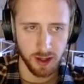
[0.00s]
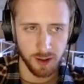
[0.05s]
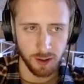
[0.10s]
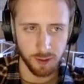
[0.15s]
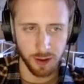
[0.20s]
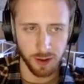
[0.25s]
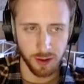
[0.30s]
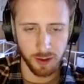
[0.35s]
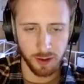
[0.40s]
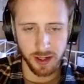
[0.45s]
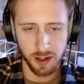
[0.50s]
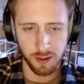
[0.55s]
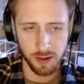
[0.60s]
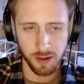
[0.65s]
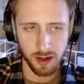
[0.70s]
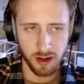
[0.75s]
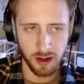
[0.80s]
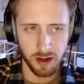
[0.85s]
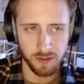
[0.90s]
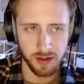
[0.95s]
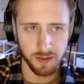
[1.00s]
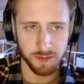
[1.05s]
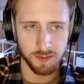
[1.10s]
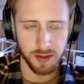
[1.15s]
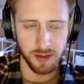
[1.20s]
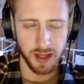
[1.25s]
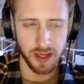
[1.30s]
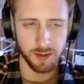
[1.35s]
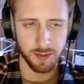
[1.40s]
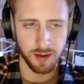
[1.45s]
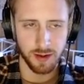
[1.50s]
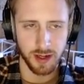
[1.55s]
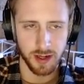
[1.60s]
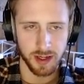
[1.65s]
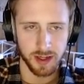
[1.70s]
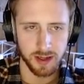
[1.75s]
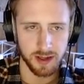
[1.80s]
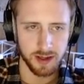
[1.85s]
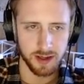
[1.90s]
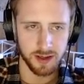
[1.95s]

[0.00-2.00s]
Although I know Alarm can play Brig.